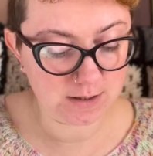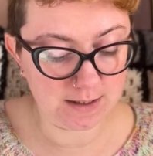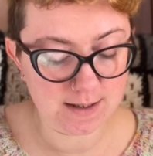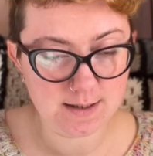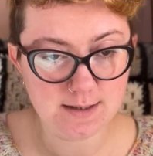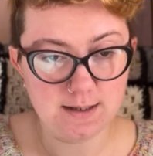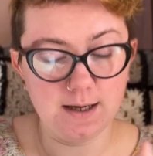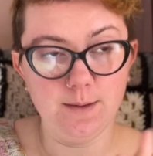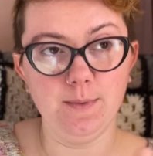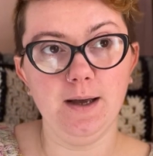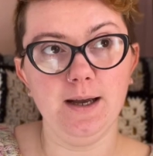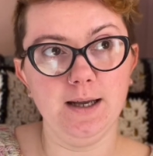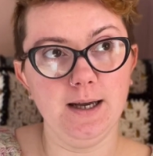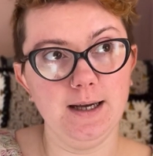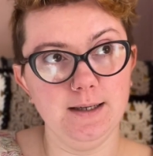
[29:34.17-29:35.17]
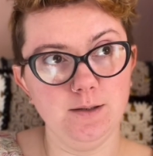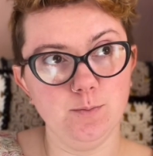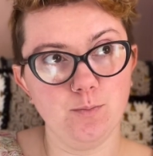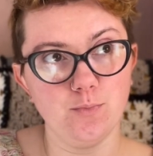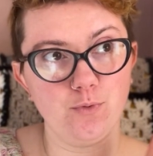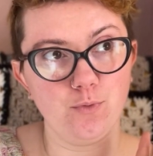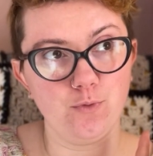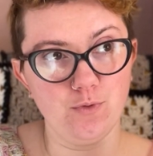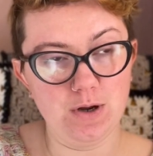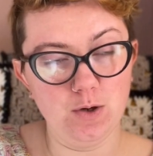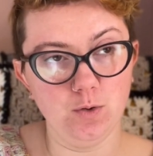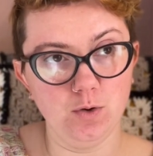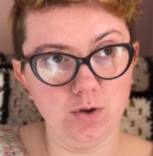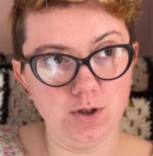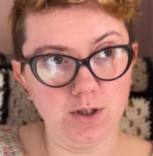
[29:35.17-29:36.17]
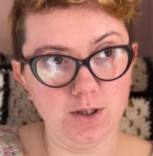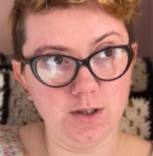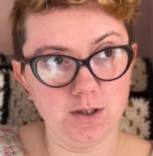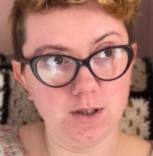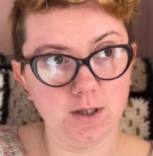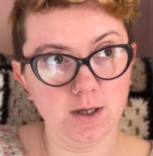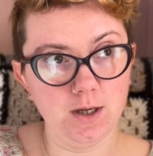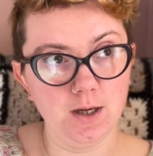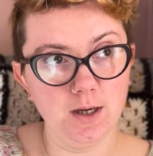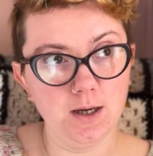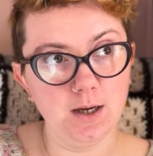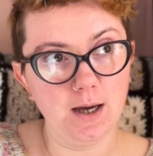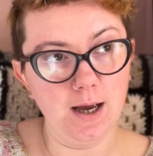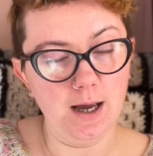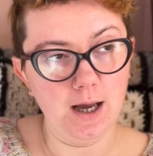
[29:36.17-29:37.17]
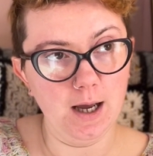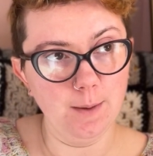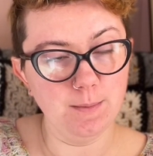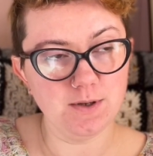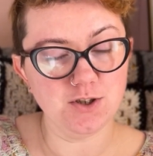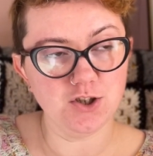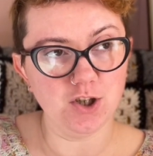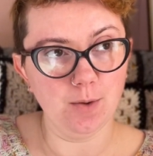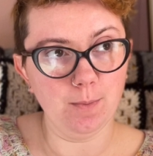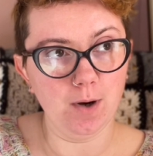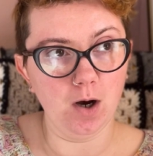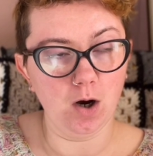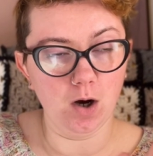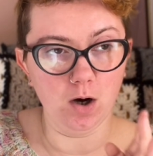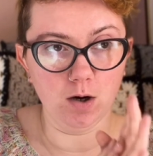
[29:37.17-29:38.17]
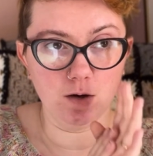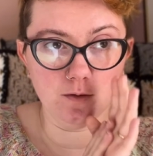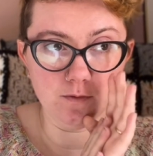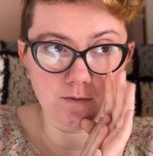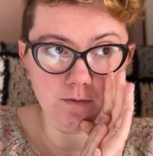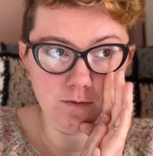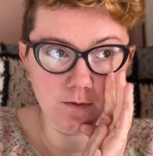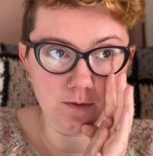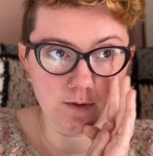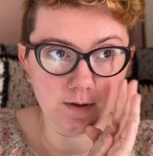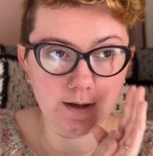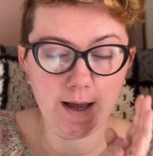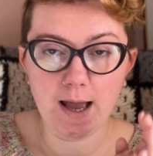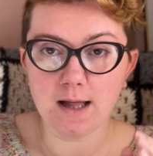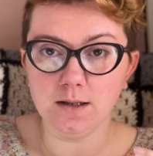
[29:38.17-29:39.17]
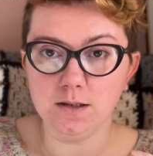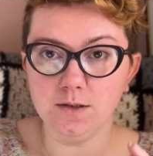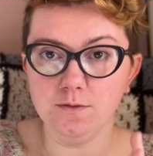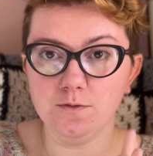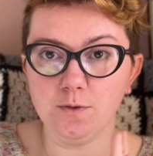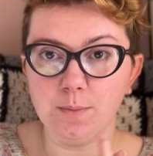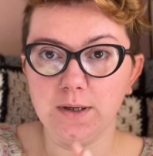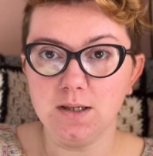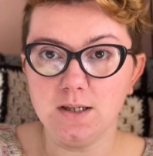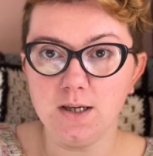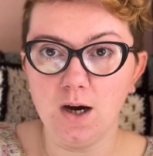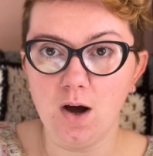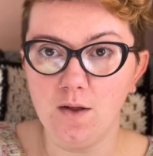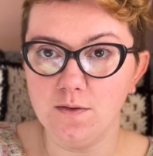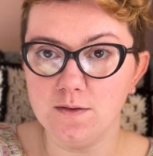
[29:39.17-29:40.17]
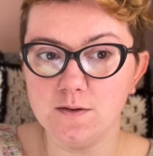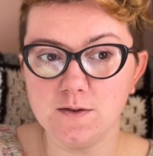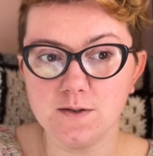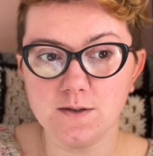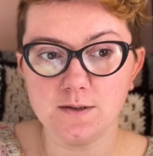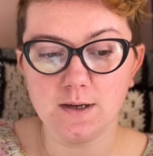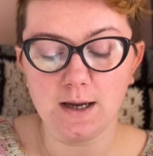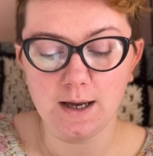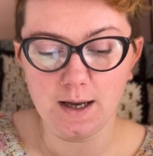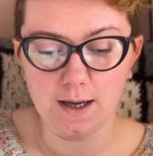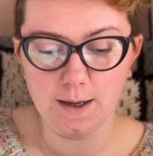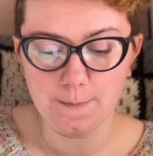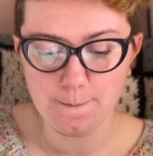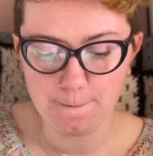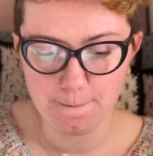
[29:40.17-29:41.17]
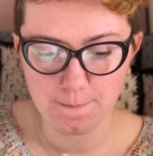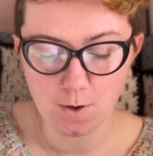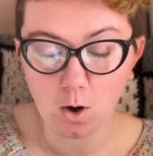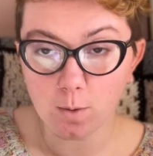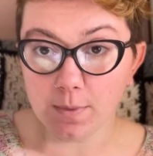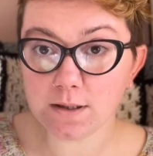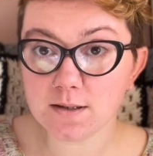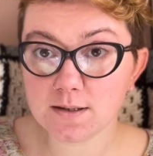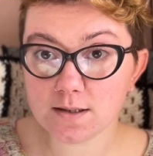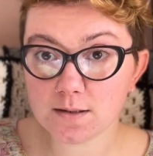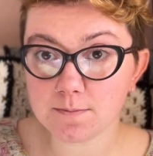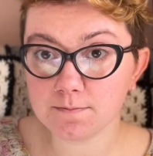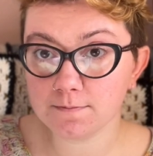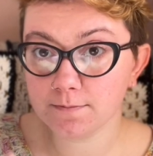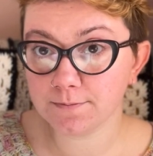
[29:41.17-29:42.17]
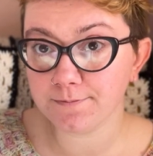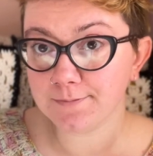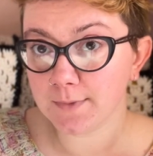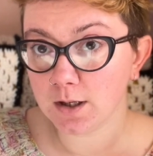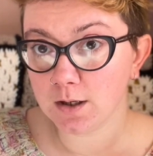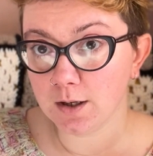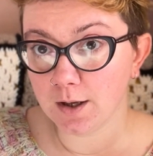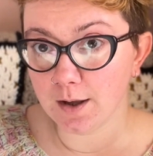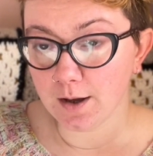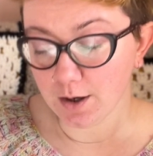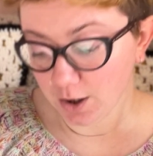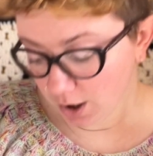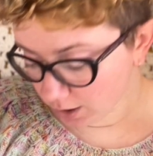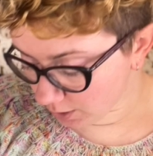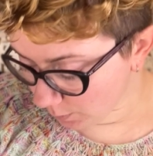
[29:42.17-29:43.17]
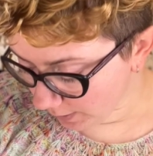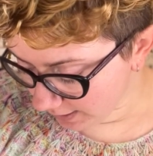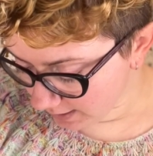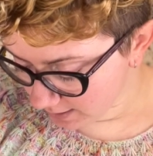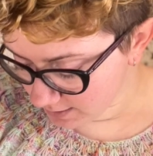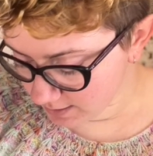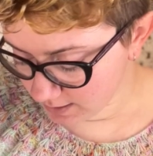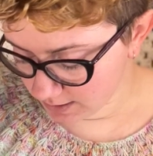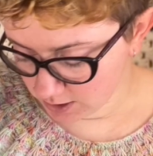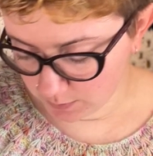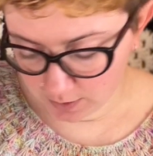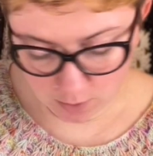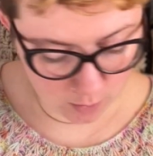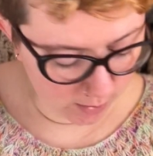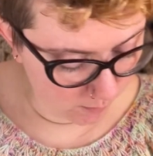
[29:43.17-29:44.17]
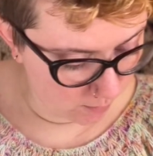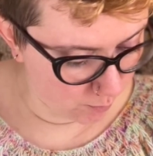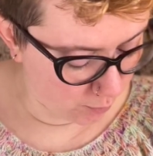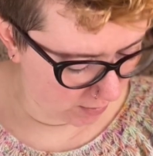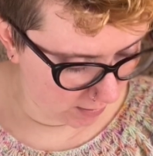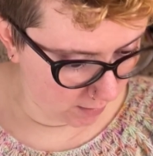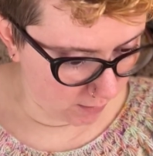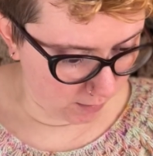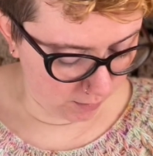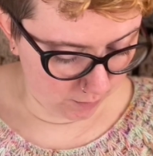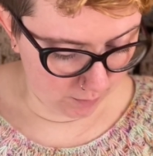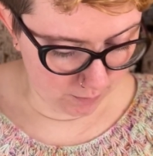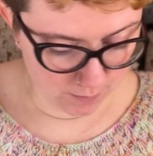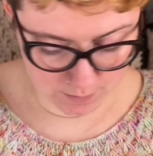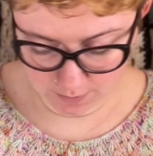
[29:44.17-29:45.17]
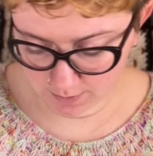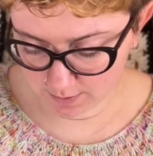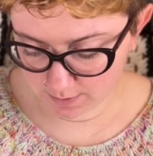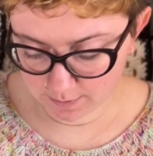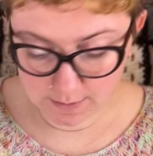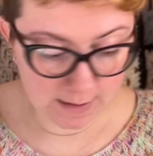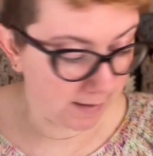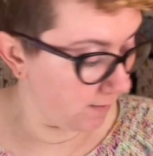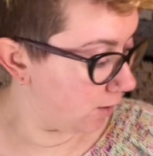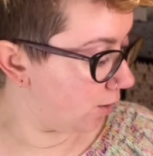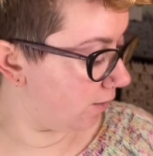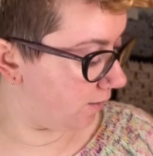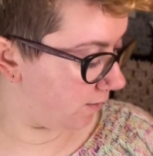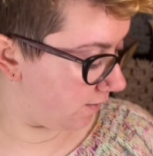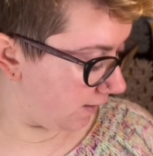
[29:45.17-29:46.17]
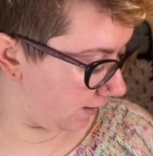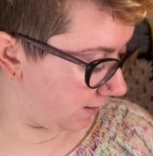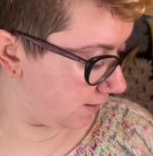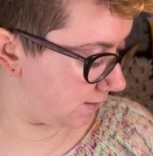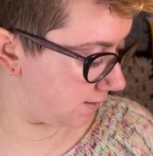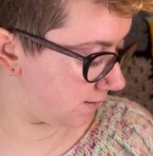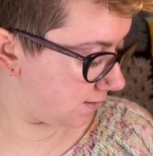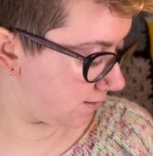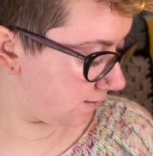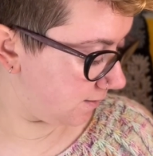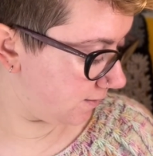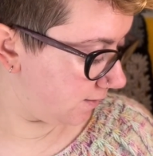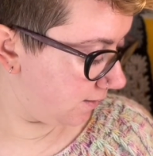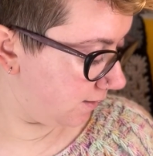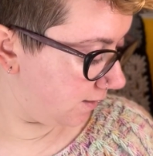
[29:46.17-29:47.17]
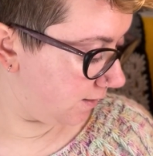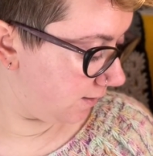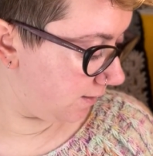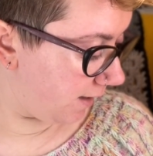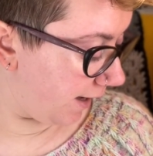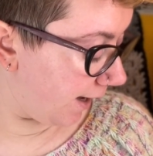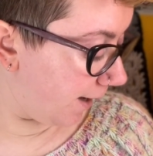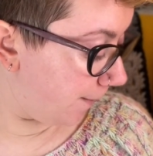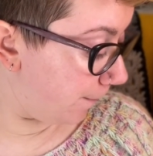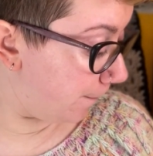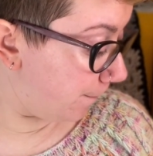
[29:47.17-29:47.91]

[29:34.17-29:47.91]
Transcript: last time that I had pre-ordered some of Helen from Giddy Yarn's Hobbit colourways, so I thought I would bring those and the other things that